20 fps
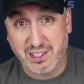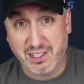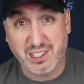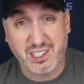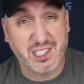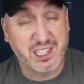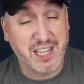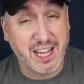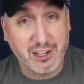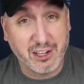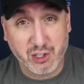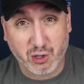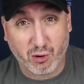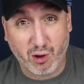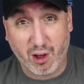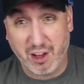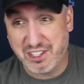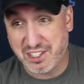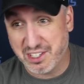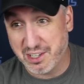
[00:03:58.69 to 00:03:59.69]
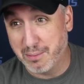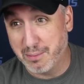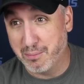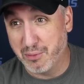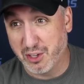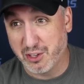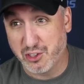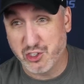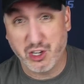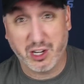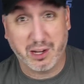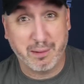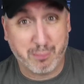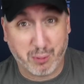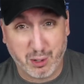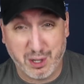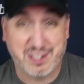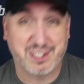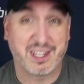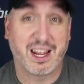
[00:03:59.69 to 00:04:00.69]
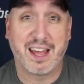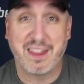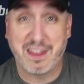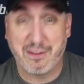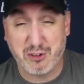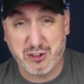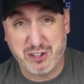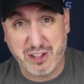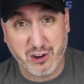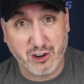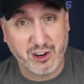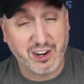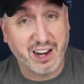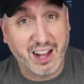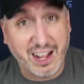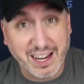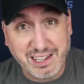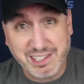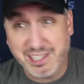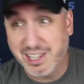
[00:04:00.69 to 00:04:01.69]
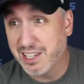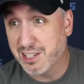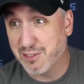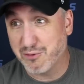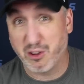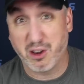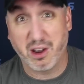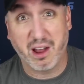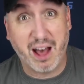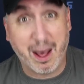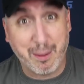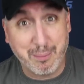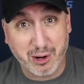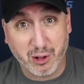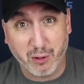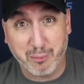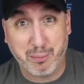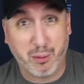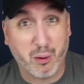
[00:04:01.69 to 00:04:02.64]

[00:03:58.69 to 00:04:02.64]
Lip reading: The steaks are awesome. The chicken breasts, I had that for dinner tonight. It's phenomenal.